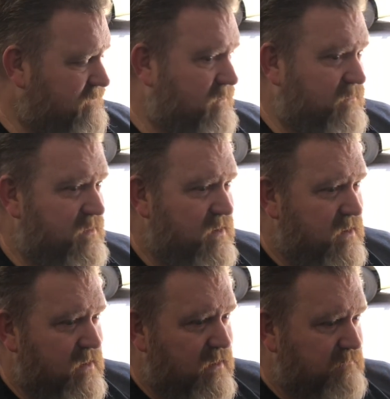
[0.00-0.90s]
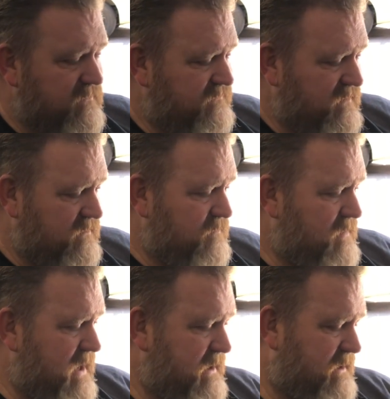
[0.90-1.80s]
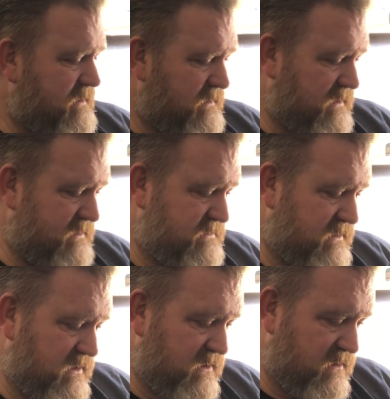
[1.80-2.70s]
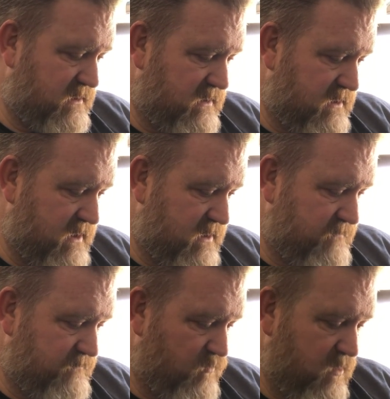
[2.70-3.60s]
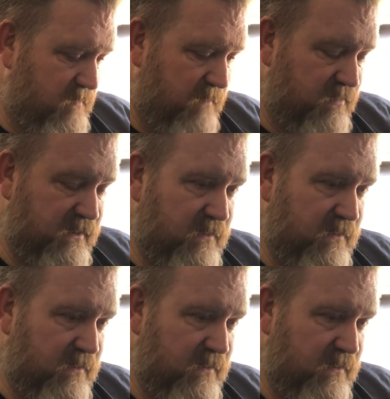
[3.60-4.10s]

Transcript: So I'm gonna start the bike, let it sit here and warm up a little